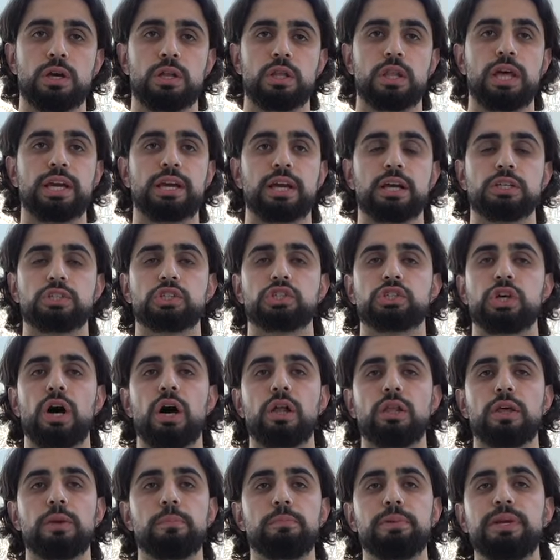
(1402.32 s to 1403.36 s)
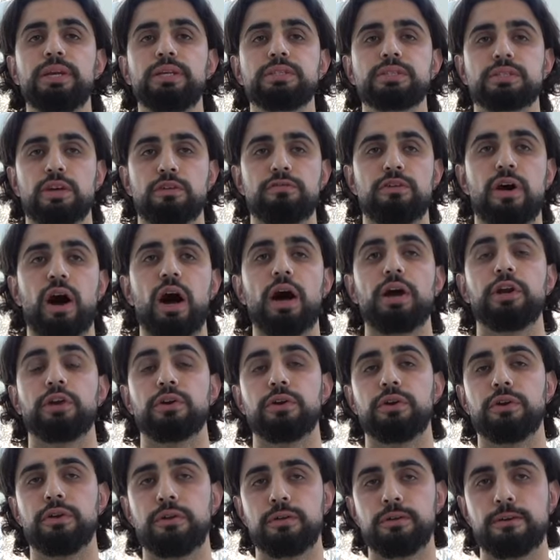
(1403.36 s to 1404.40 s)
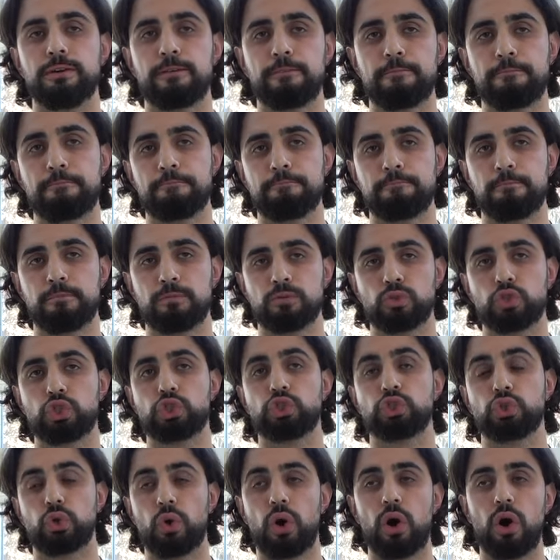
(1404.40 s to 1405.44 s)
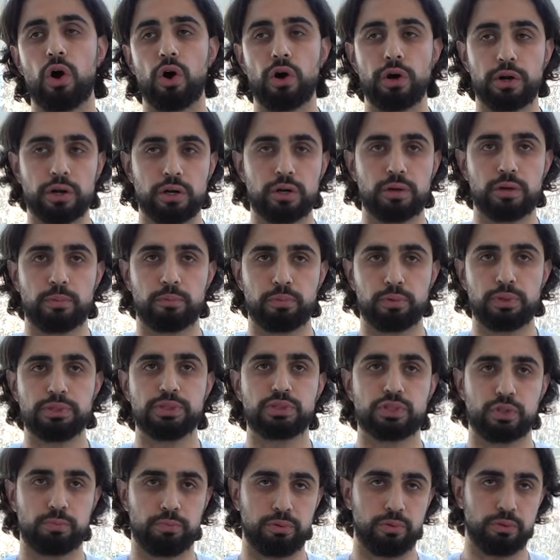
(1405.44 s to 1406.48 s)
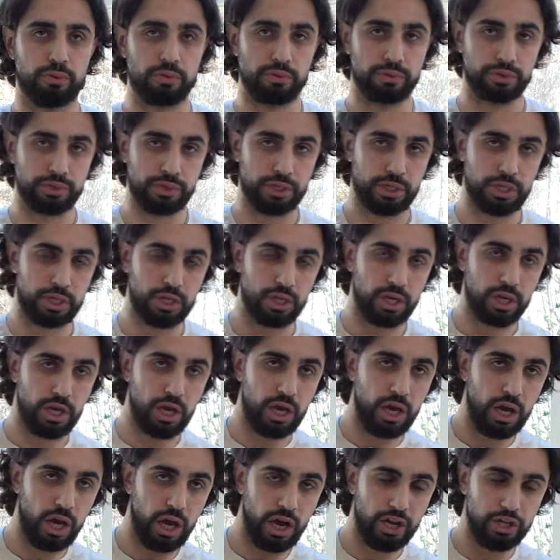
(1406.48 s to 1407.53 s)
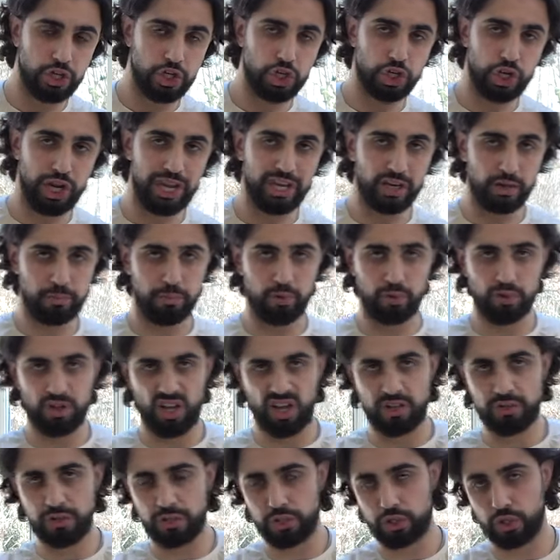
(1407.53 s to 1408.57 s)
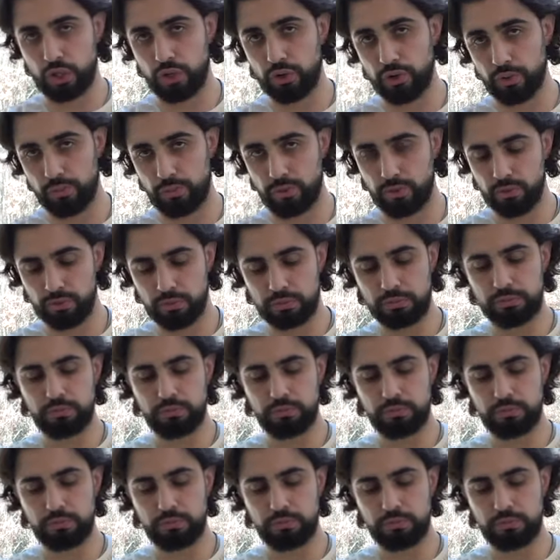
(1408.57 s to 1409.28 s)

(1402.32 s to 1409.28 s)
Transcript: like a solid piece of iron, strong, principled, unshakable, undeterrable,